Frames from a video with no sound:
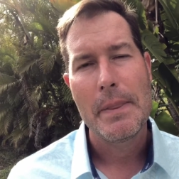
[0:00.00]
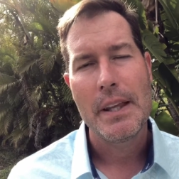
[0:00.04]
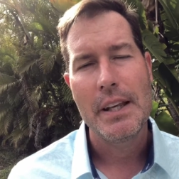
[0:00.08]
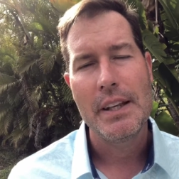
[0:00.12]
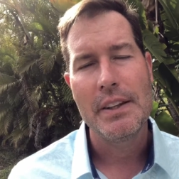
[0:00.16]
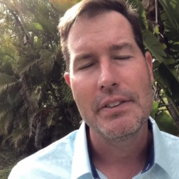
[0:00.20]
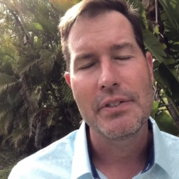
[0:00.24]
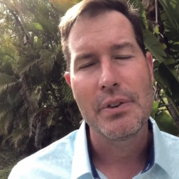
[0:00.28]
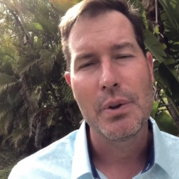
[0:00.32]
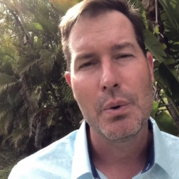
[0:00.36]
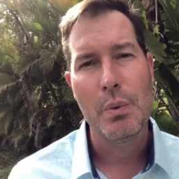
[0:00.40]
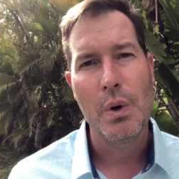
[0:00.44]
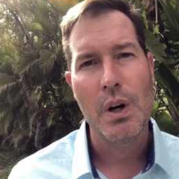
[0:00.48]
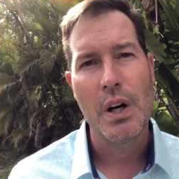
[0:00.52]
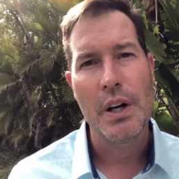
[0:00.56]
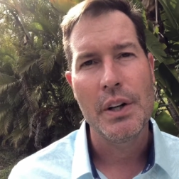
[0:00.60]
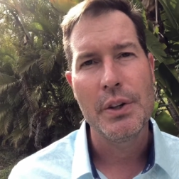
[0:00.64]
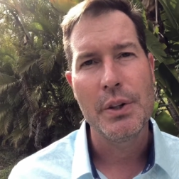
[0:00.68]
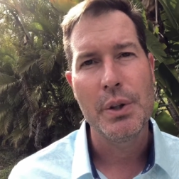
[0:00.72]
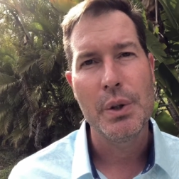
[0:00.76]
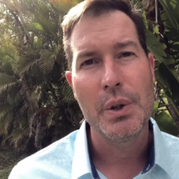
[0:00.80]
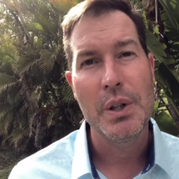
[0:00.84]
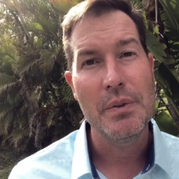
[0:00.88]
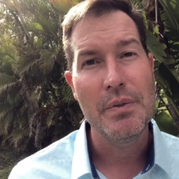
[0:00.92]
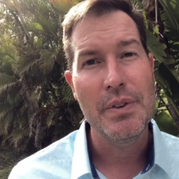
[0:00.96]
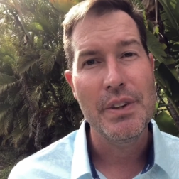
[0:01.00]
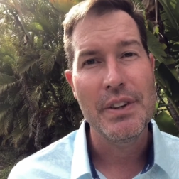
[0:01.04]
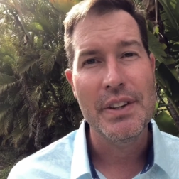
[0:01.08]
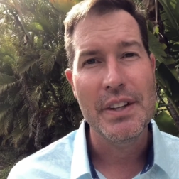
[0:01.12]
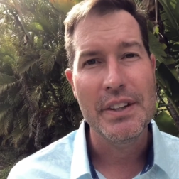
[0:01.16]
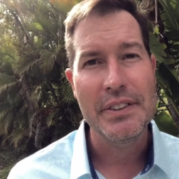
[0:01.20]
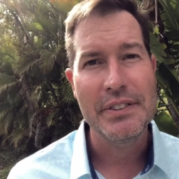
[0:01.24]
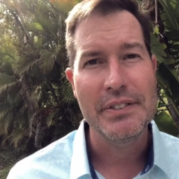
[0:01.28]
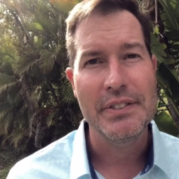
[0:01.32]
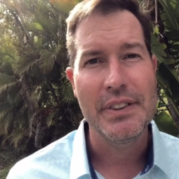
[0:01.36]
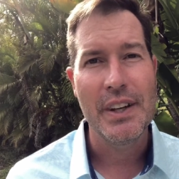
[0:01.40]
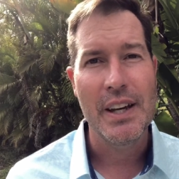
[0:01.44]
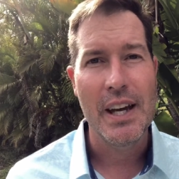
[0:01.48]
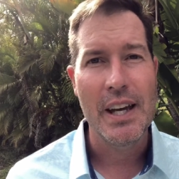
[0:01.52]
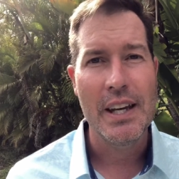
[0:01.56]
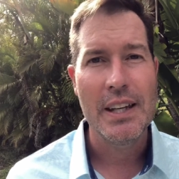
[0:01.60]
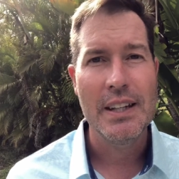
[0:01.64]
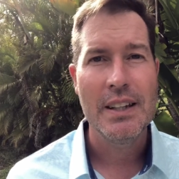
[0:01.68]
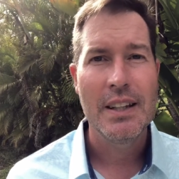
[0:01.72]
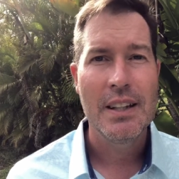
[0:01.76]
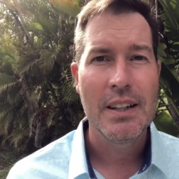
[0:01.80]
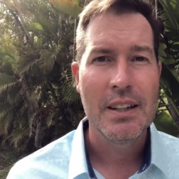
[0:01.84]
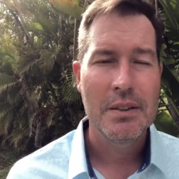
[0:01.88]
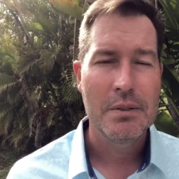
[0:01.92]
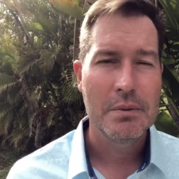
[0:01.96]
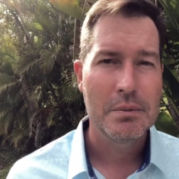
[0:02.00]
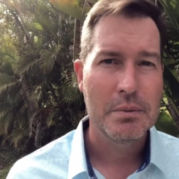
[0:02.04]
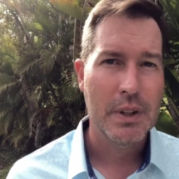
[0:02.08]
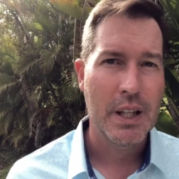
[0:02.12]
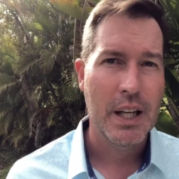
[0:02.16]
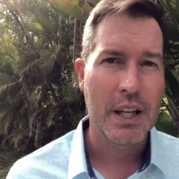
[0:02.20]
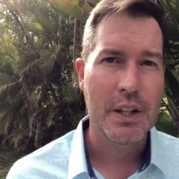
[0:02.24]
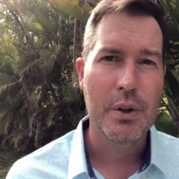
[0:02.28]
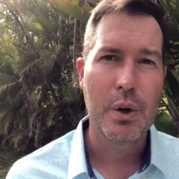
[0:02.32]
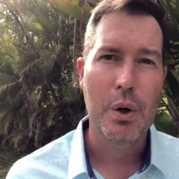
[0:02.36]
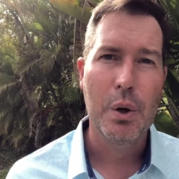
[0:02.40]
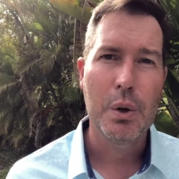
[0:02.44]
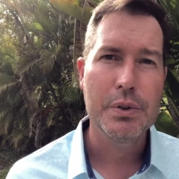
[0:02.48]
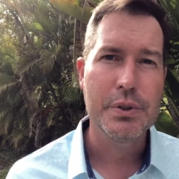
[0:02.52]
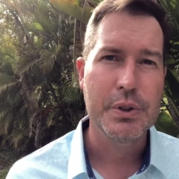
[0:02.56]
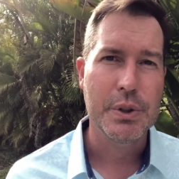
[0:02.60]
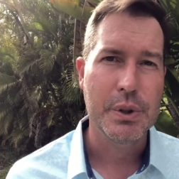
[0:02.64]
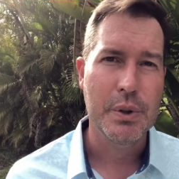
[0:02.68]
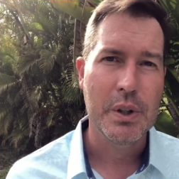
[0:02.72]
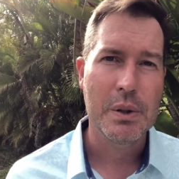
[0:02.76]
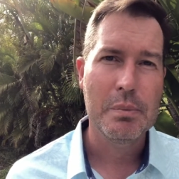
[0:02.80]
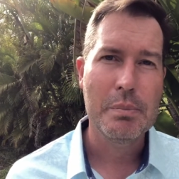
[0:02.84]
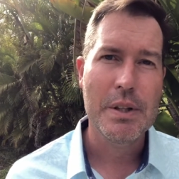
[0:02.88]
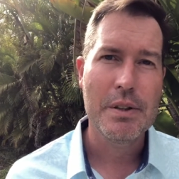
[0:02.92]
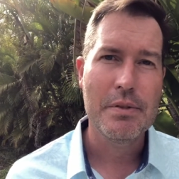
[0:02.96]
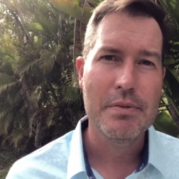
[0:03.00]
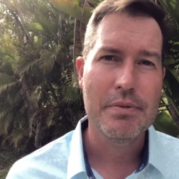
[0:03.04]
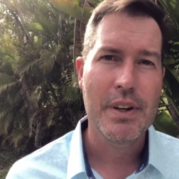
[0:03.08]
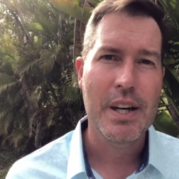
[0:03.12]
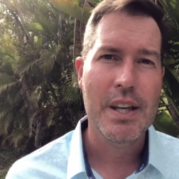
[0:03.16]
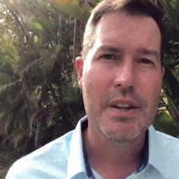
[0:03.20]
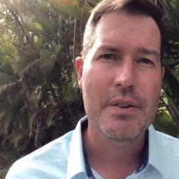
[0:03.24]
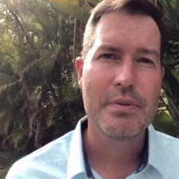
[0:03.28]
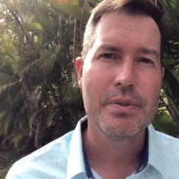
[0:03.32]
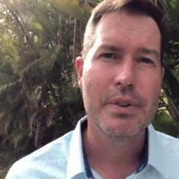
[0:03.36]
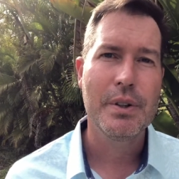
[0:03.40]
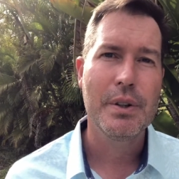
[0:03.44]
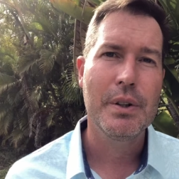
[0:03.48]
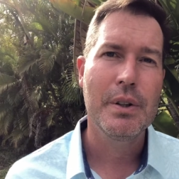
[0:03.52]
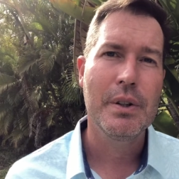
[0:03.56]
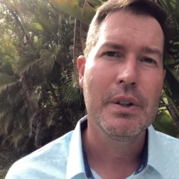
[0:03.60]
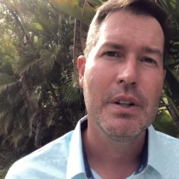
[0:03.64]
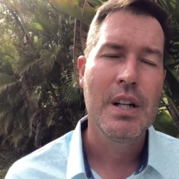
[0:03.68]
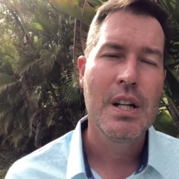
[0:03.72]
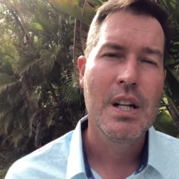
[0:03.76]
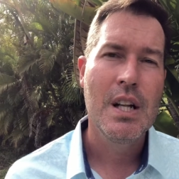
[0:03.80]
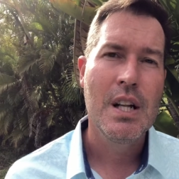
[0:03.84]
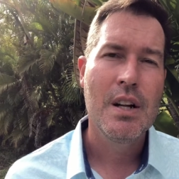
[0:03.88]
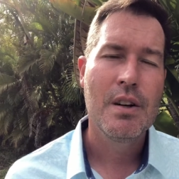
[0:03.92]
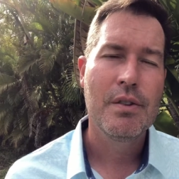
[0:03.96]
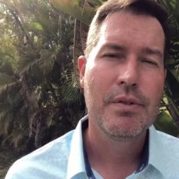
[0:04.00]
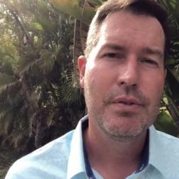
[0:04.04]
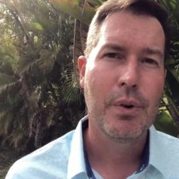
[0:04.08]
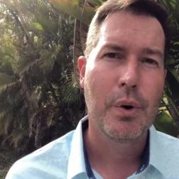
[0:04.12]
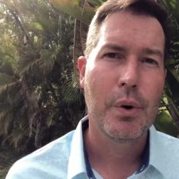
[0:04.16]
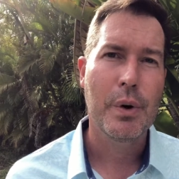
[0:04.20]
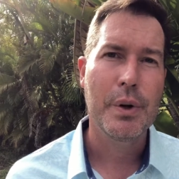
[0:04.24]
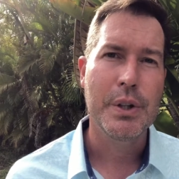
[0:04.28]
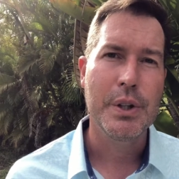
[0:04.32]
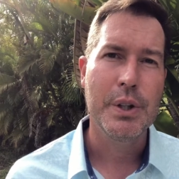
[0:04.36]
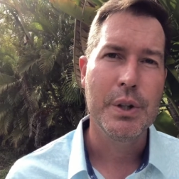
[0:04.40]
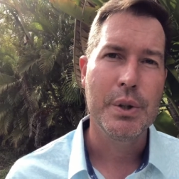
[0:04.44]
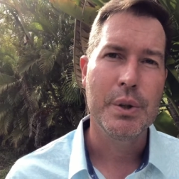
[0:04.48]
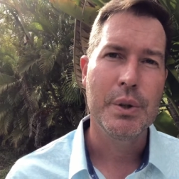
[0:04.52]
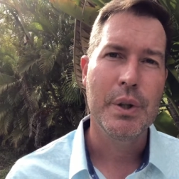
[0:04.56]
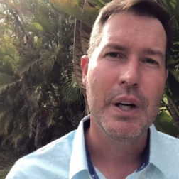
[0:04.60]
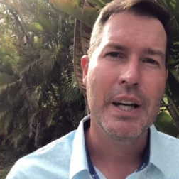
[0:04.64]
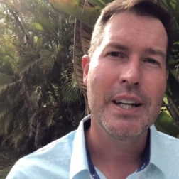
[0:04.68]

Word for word: He's the one who, even this day, can hold you and be faithful for you.